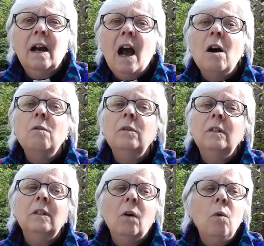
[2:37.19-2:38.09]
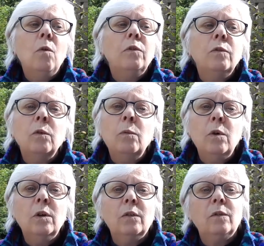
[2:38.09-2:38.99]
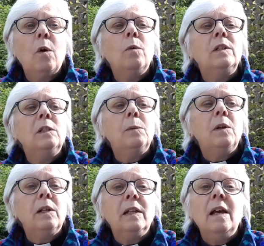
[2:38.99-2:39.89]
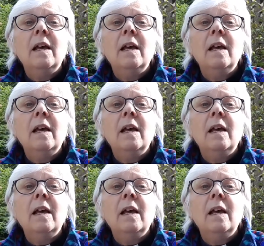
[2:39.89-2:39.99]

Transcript: How? All through the work of the Holy Spirit